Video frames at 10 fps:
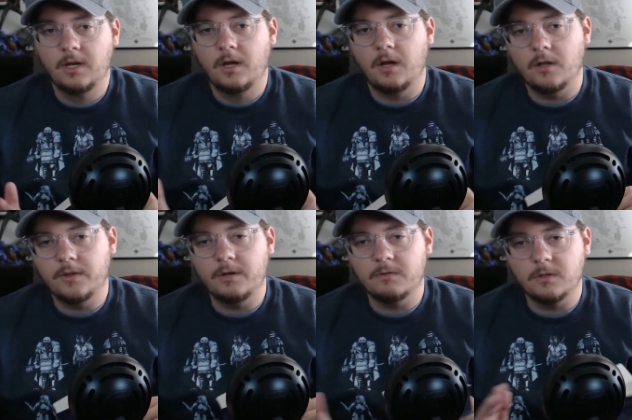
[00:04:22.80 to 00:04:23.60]

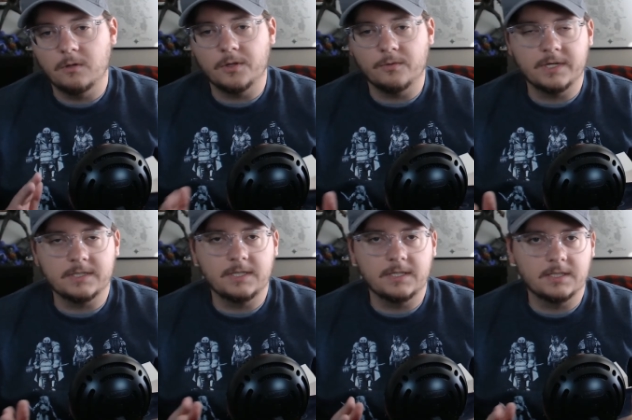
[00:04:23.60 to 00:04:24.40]
Although if the Lord of the Rings
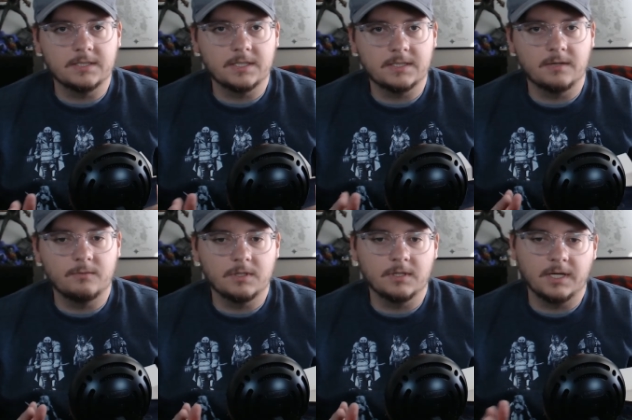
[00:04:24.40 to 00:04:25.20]
didn't exist, I
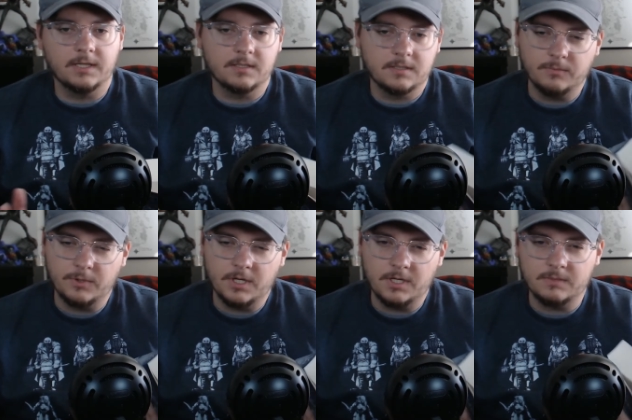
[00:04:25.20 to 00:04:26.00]
wouldn't like the
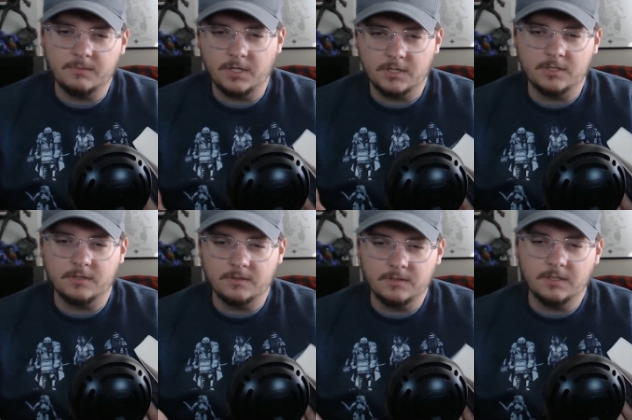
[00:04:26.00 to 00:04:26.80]
Silmarillion as much.
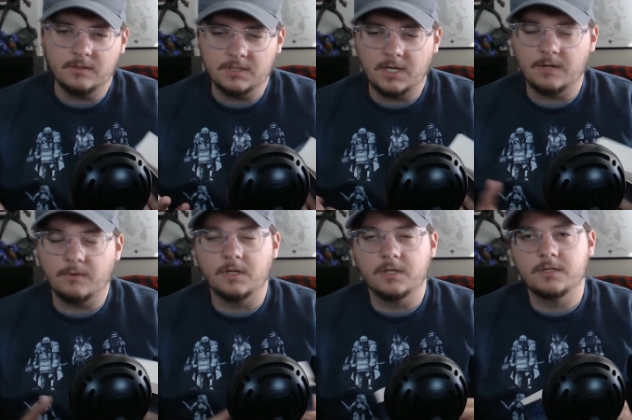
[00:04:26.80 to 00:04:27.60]
So, you know, it's kind of
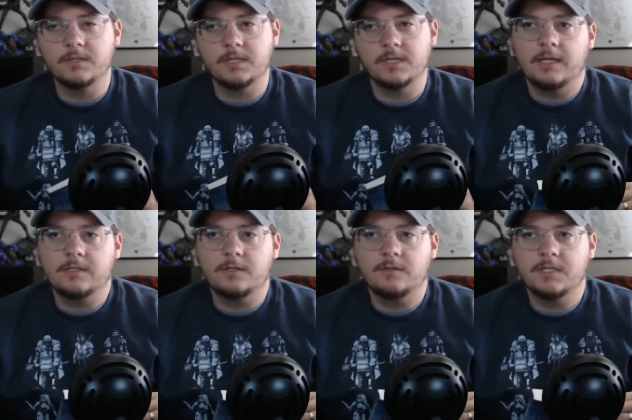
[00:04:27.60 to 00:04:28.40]
one of those things. And
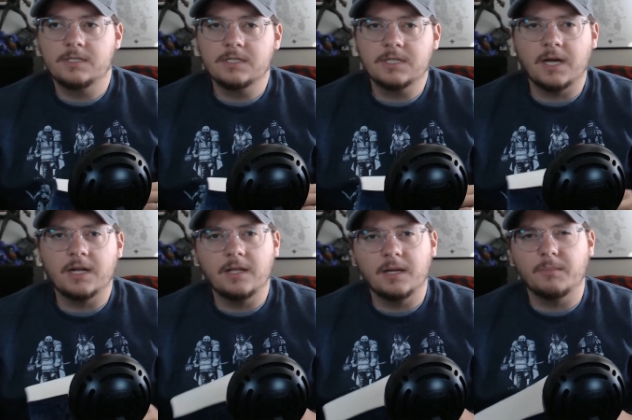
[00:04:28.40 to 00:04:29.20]
so this is kind
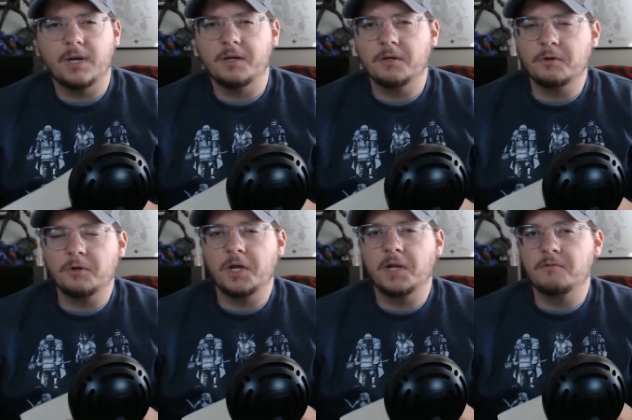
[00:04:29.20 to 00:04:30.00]
of like my own
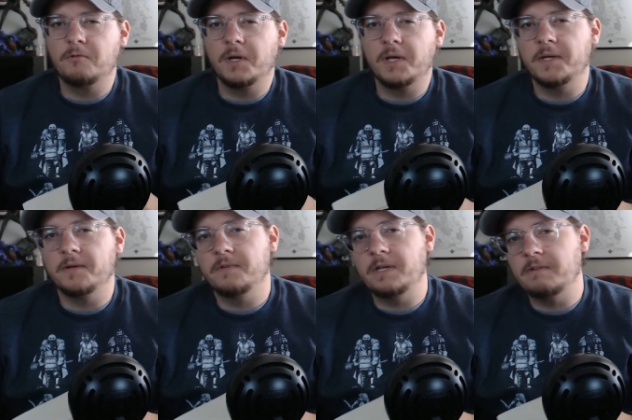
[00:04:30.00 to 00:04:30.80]
creative way
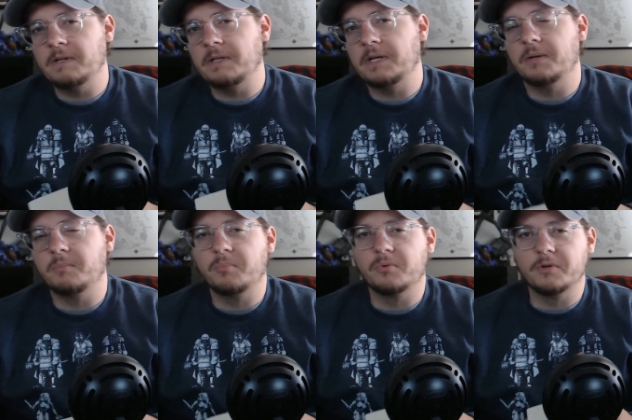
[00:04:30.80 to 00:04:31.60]
of giving like a
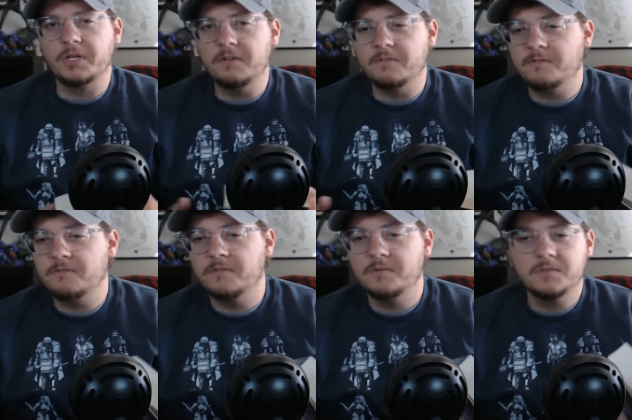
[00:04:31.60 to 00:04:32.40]

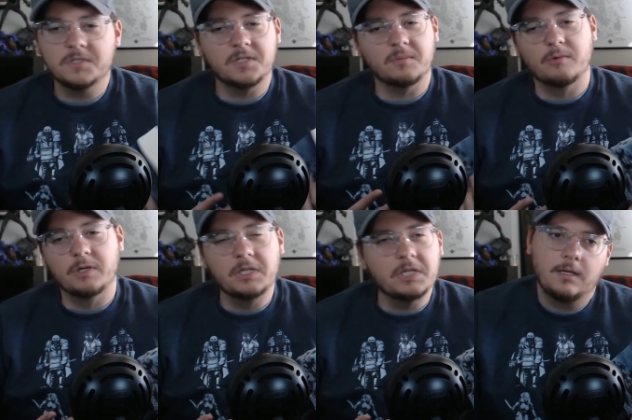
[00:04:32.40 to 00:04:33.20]
brief
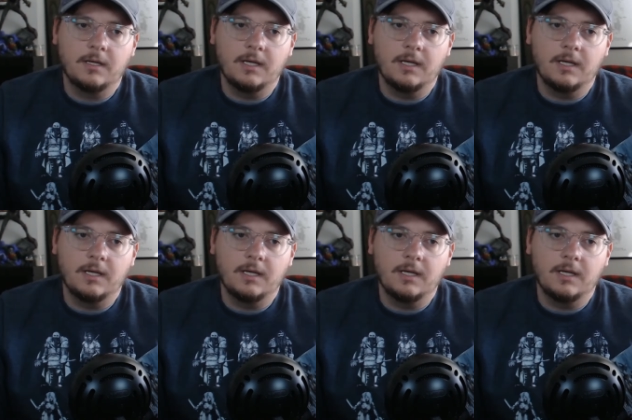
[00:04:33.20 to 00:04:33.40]
Silmarillion.